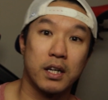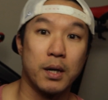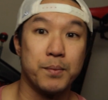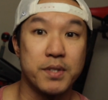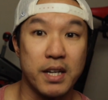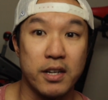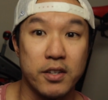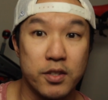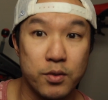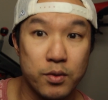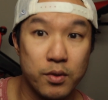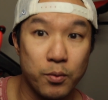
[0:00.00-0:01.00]
comes standard
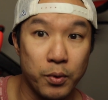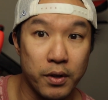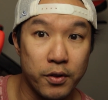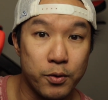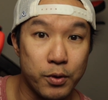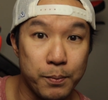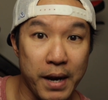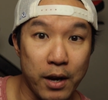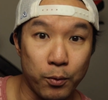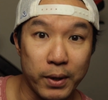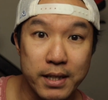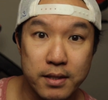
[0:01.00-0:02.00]
with
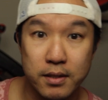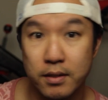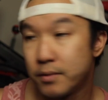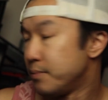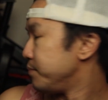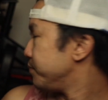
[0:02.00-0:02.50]
3-pound weights,